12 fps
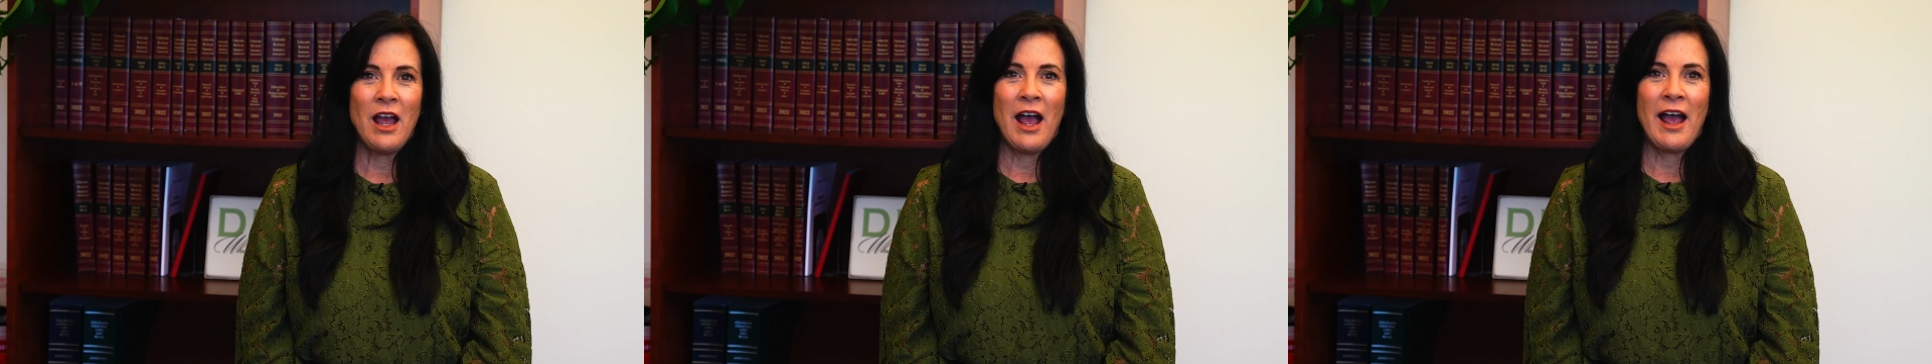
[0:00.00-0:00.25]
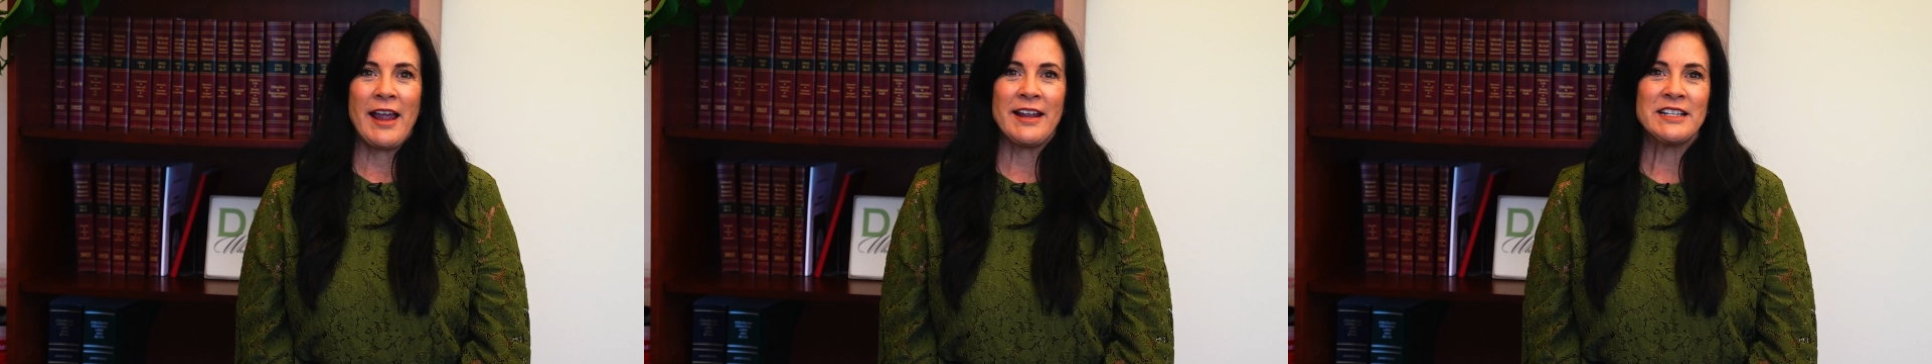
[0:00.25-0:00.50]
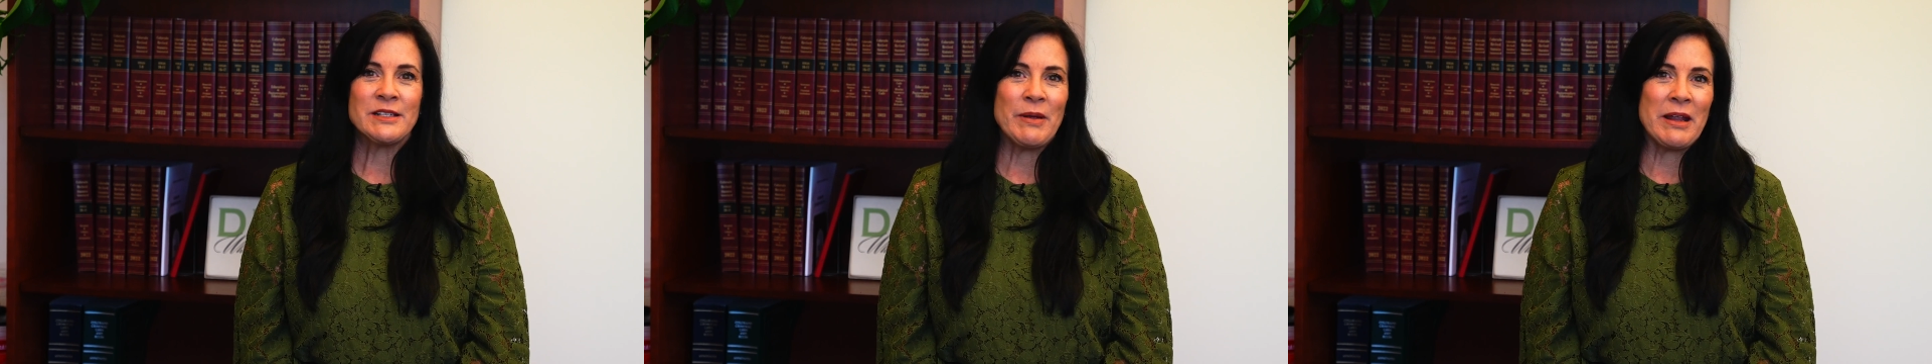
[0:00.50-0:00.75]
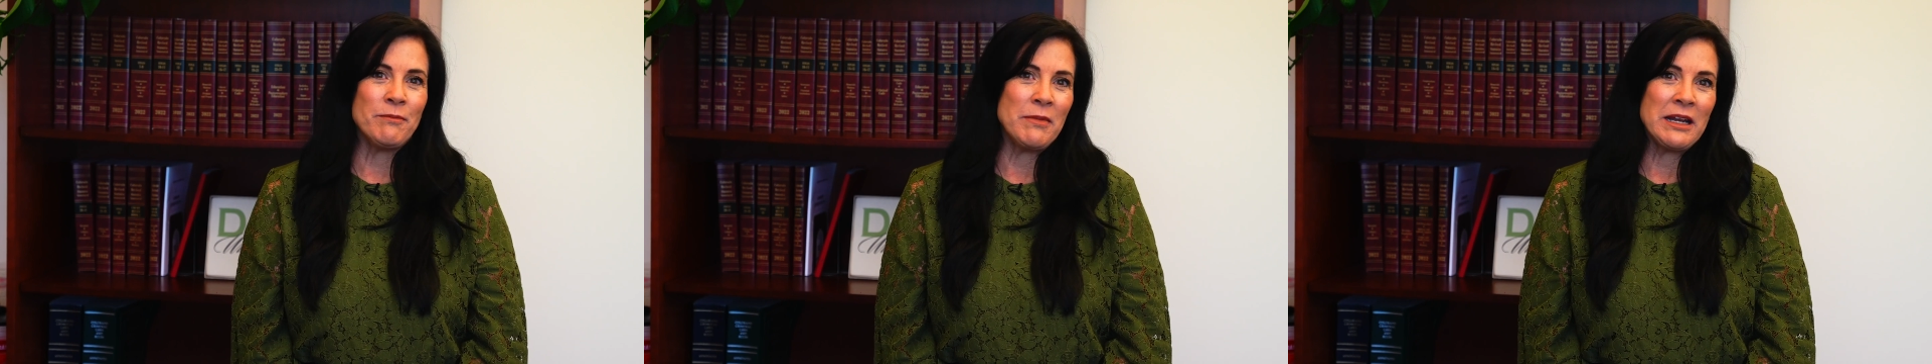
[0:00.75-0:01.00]
I had
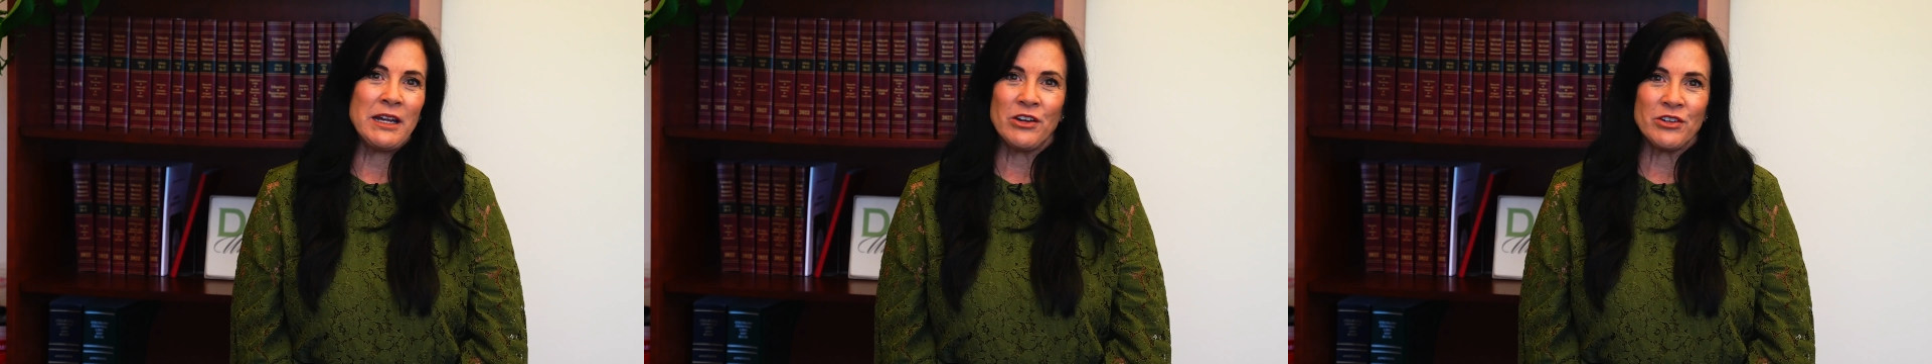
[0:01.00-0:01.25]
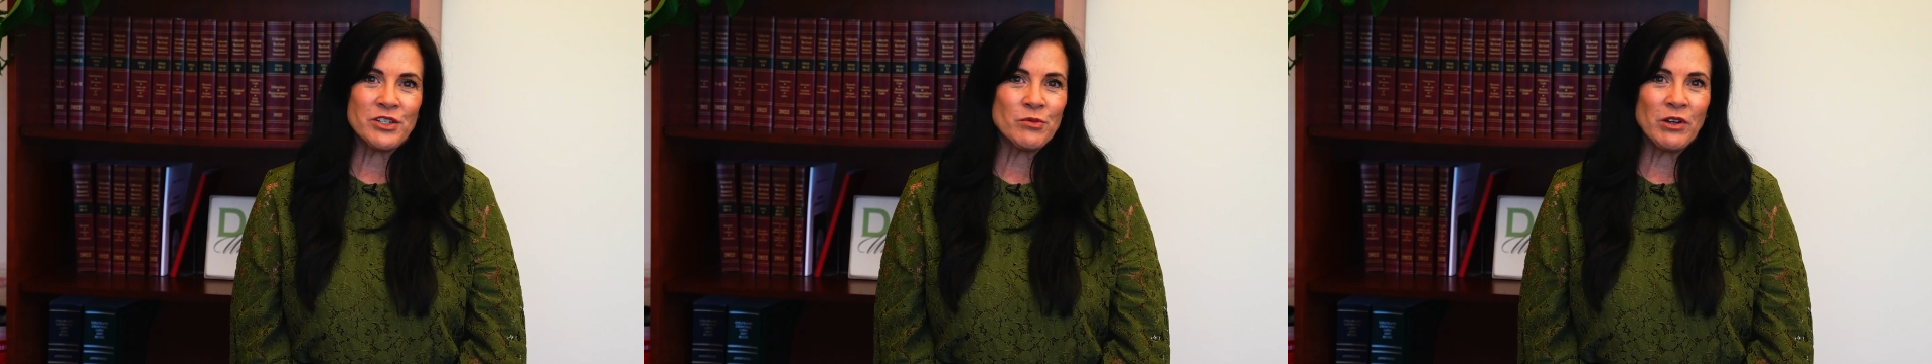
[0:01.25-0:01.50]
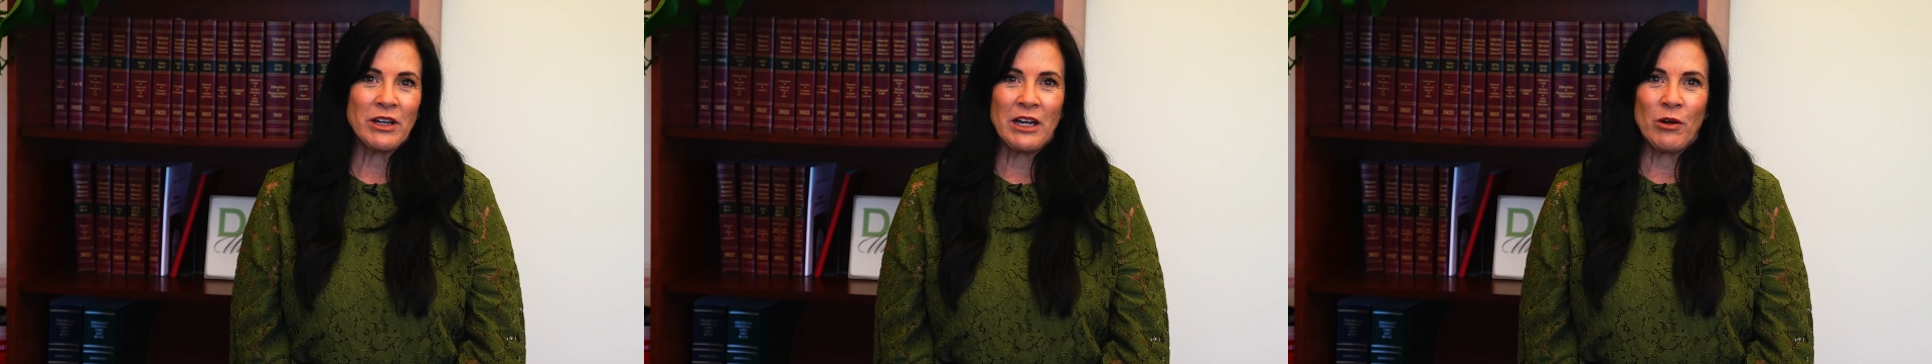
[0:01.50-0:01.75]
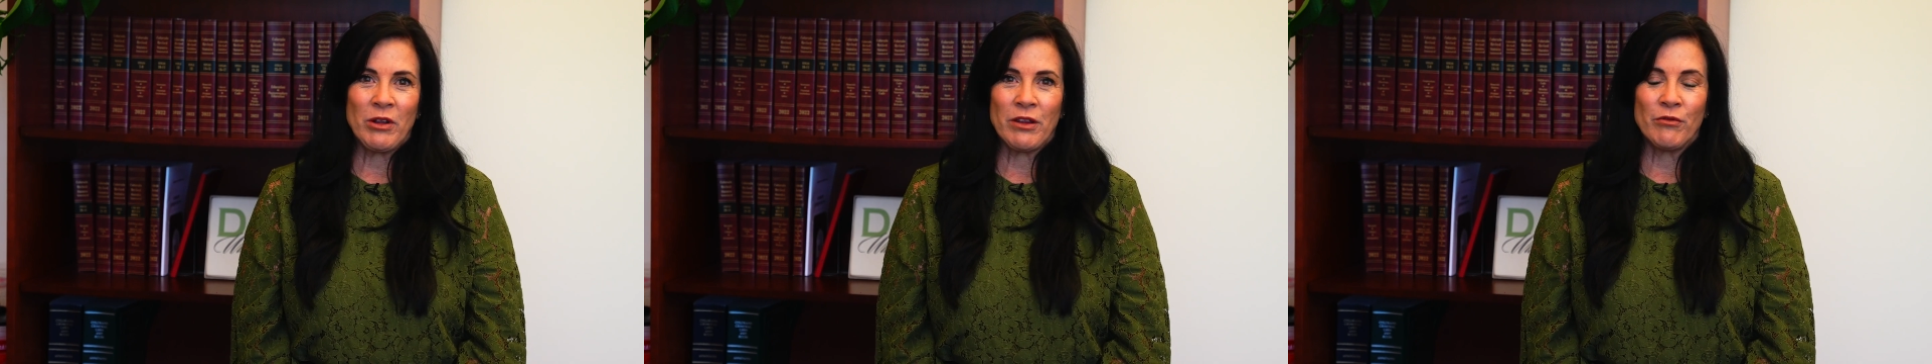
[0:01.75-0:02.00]
spent many years working
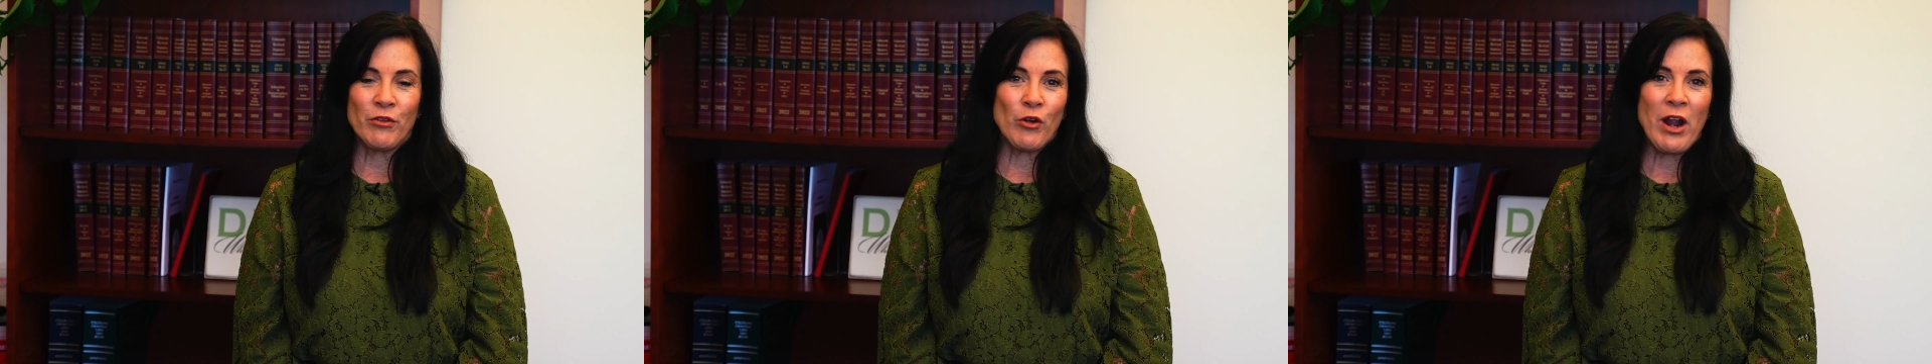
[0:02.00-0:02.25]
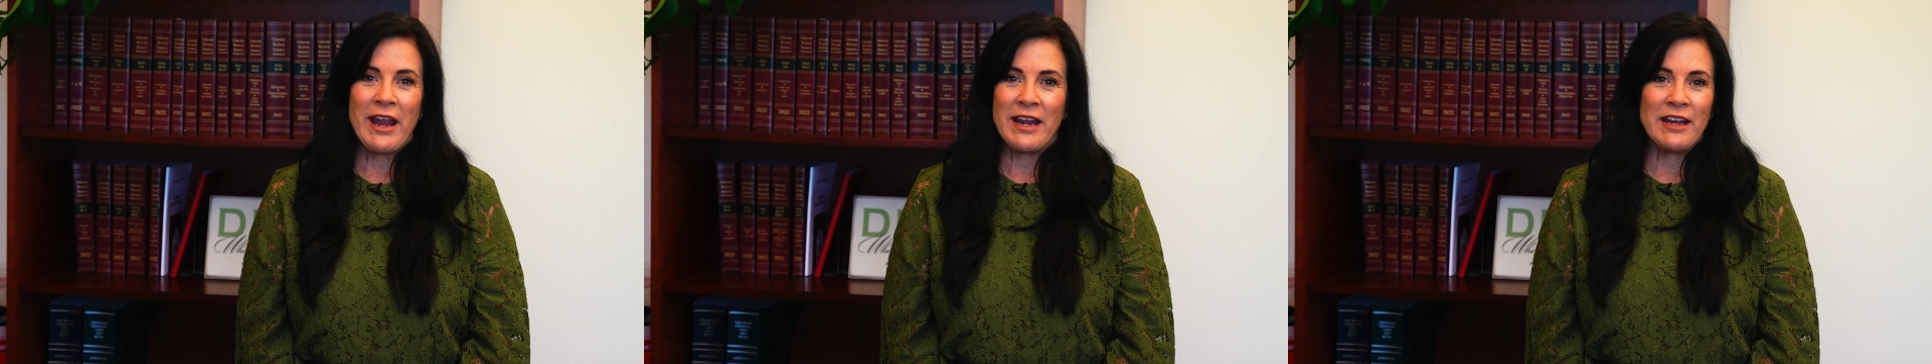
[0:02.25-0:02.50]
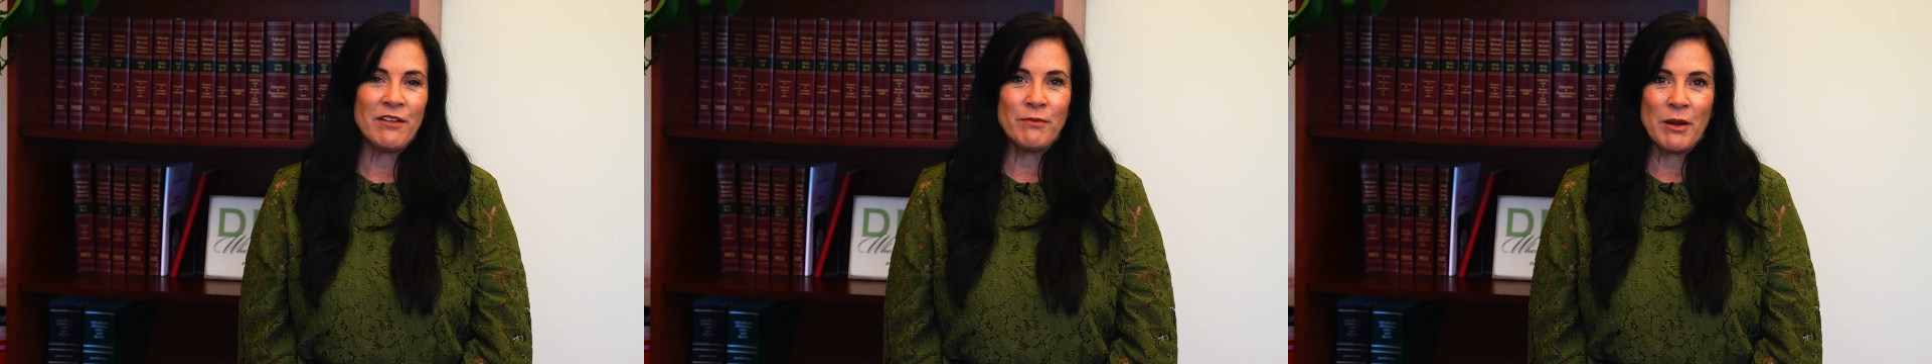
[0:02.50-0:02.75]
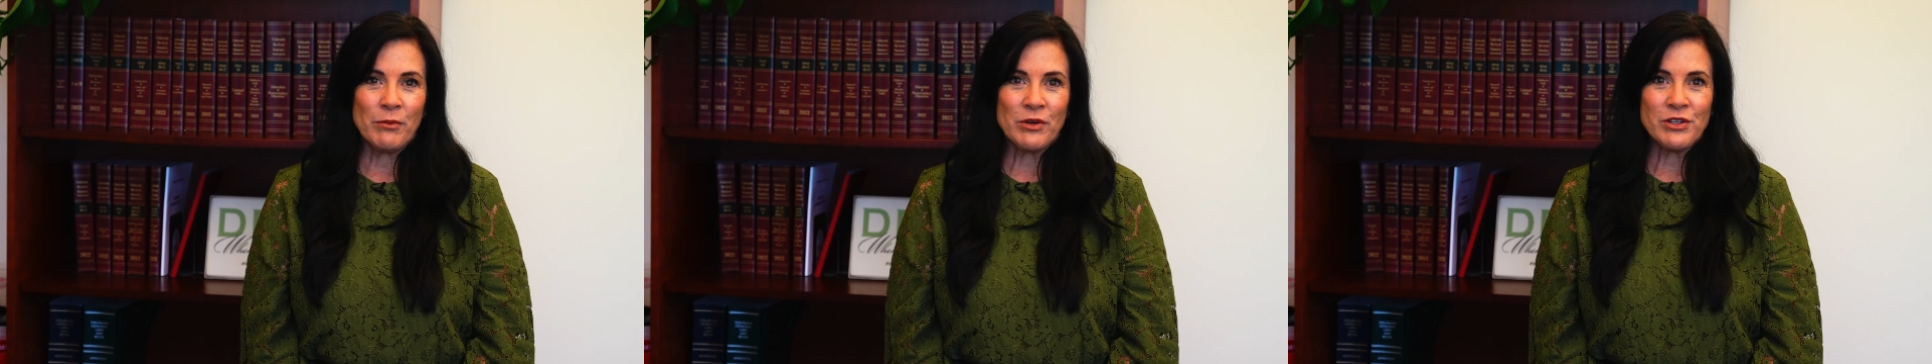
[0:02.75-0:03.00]
with a variety of
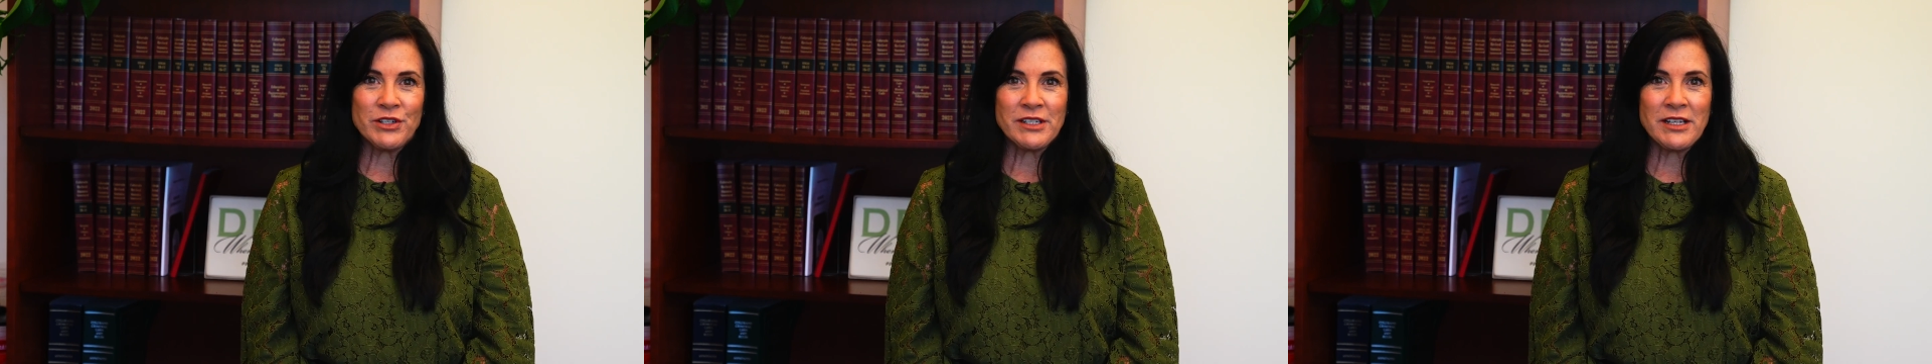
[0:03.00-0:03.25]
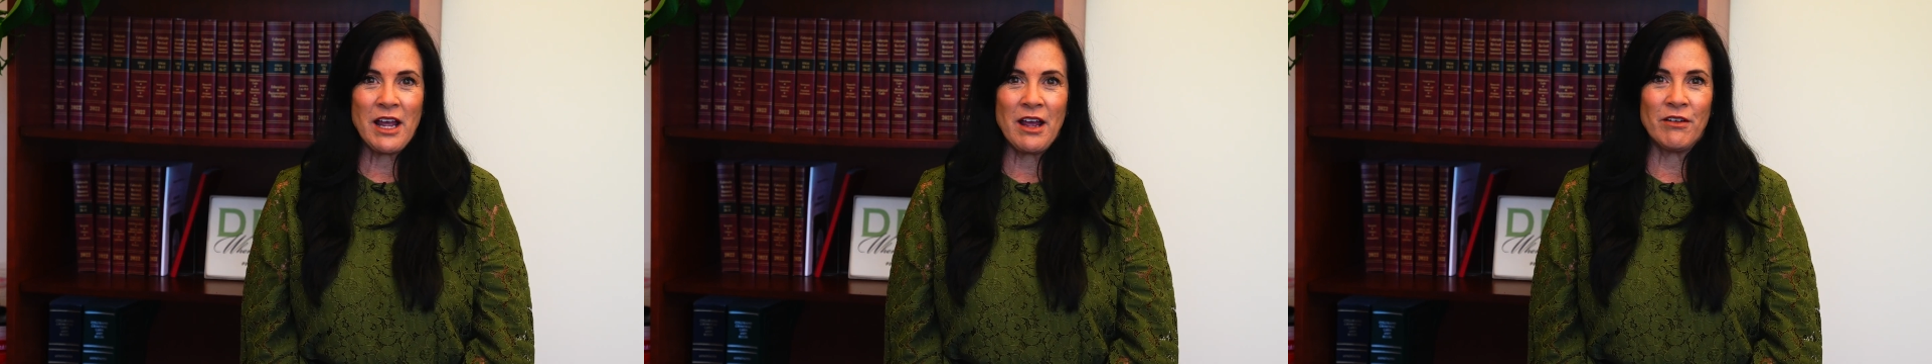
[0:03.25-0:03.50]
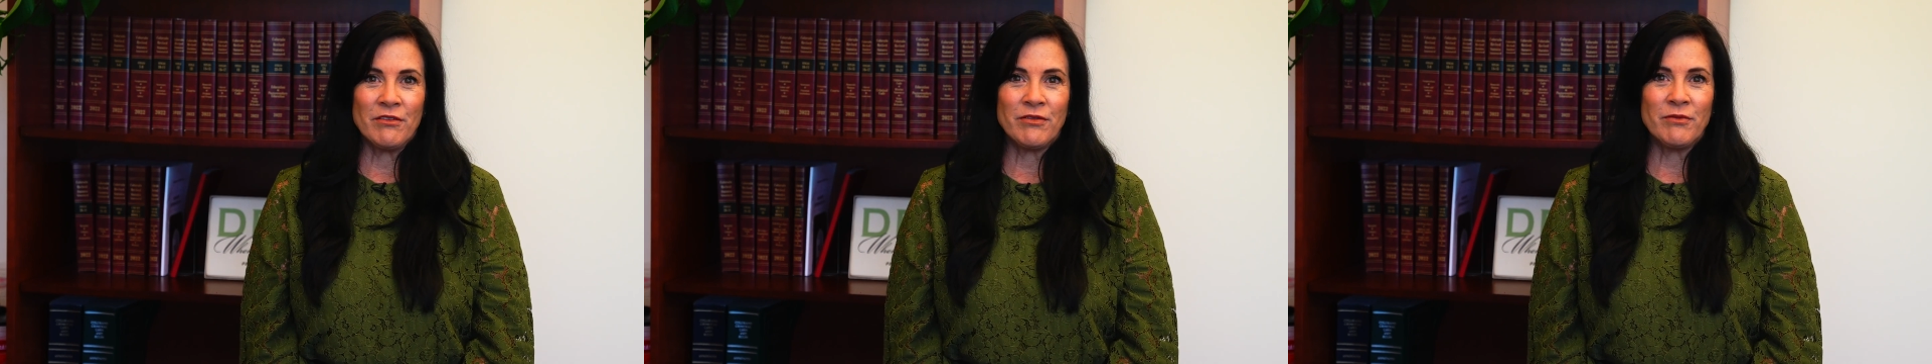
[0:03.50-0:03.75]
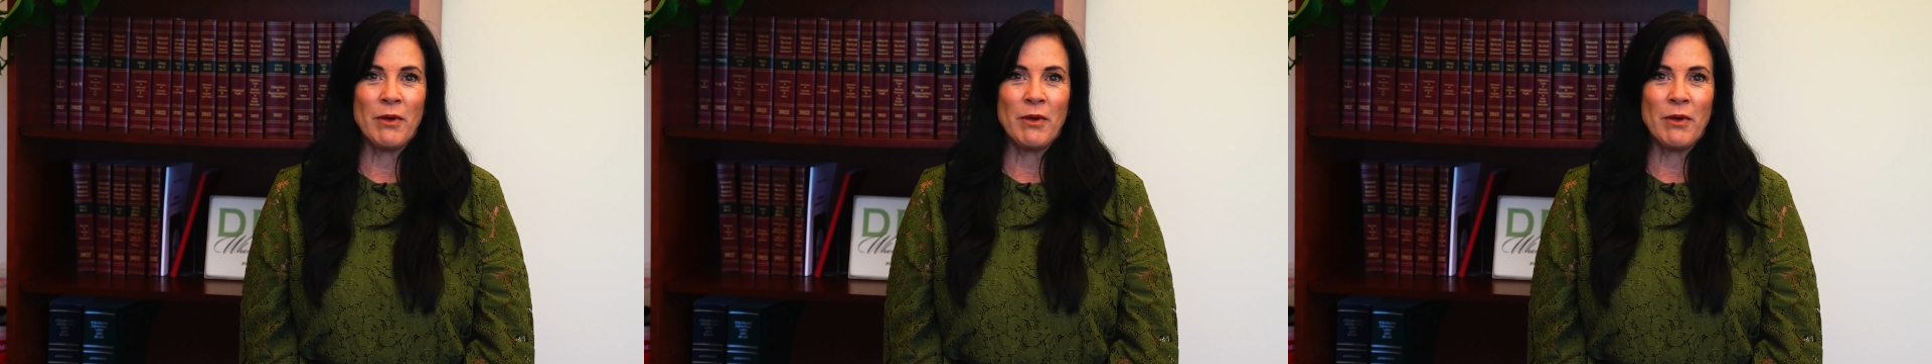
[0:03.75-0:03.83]
members of